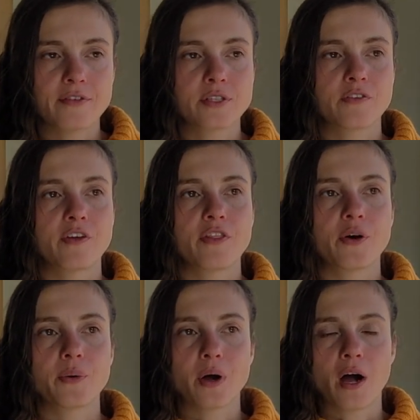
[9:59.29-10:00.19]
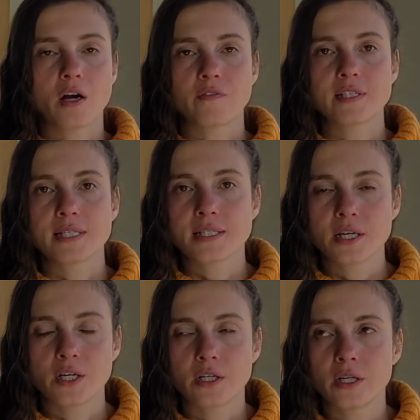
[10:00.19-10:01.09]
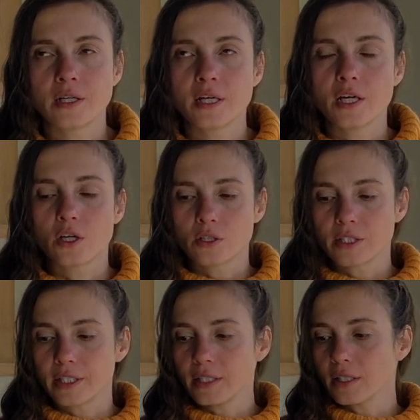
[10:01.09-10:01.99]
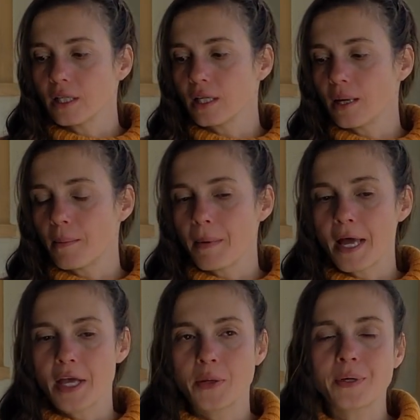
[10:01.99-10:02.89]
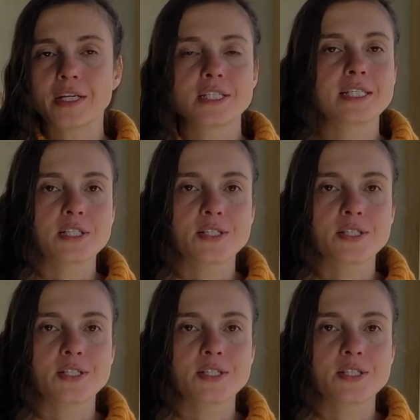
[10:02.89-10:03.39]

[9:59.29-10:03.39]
so even though you harvest it early, you can still